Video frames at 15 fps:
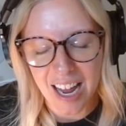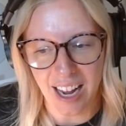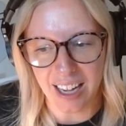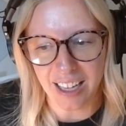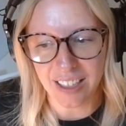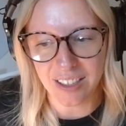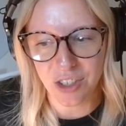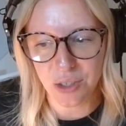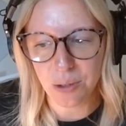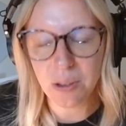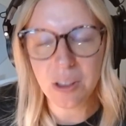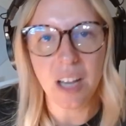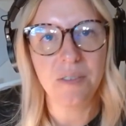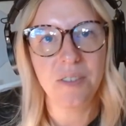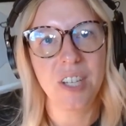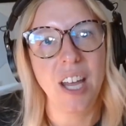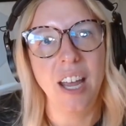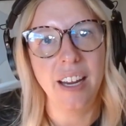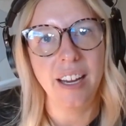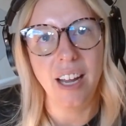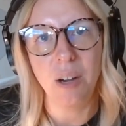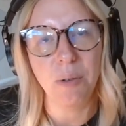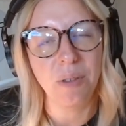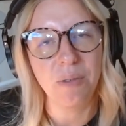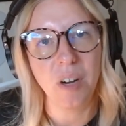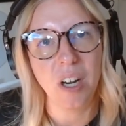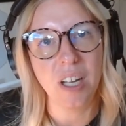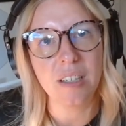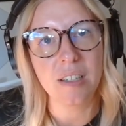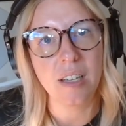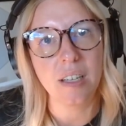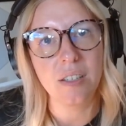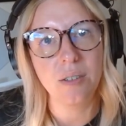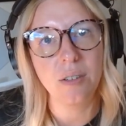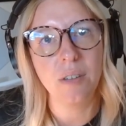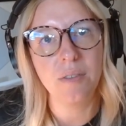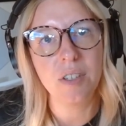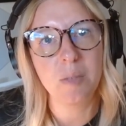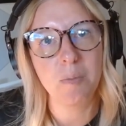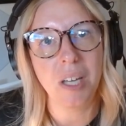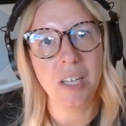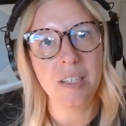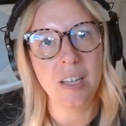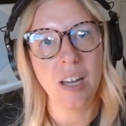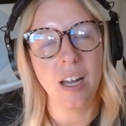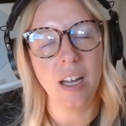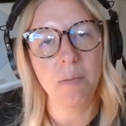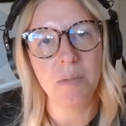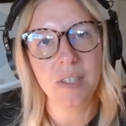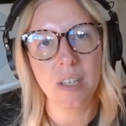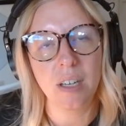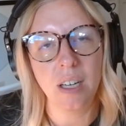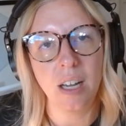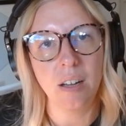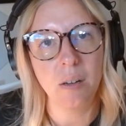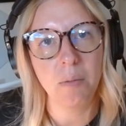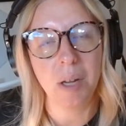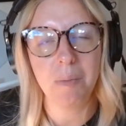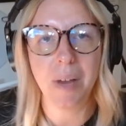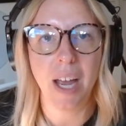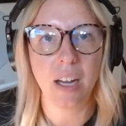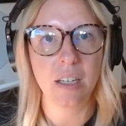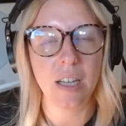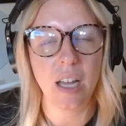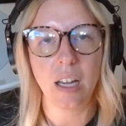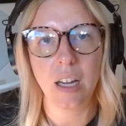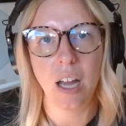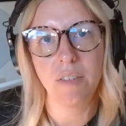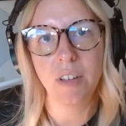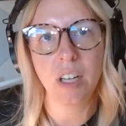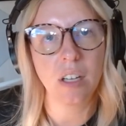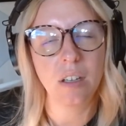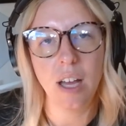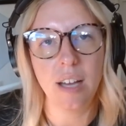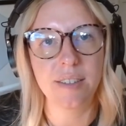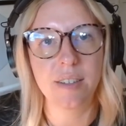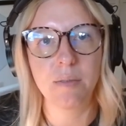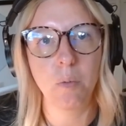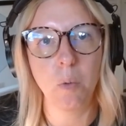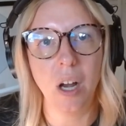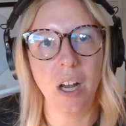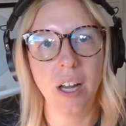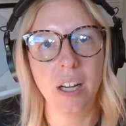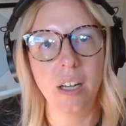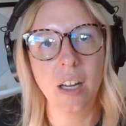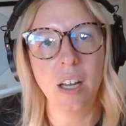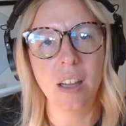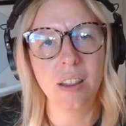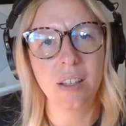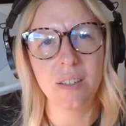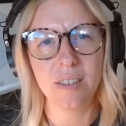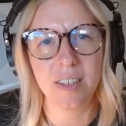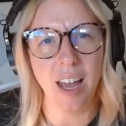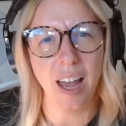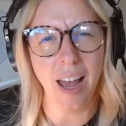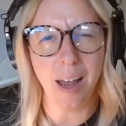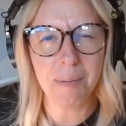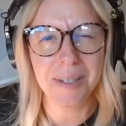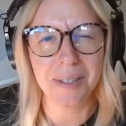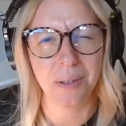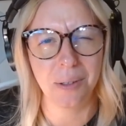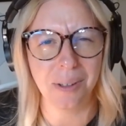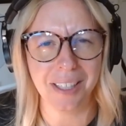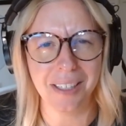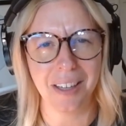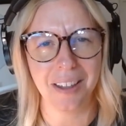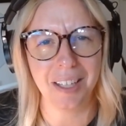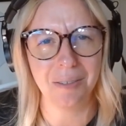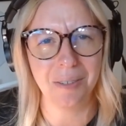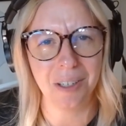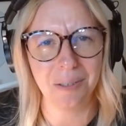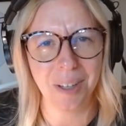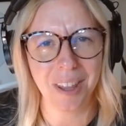I do love to hang out with friends. I do love to spend time sitting out on my back deck having a glass of wine. And there's absolutely nothing wrong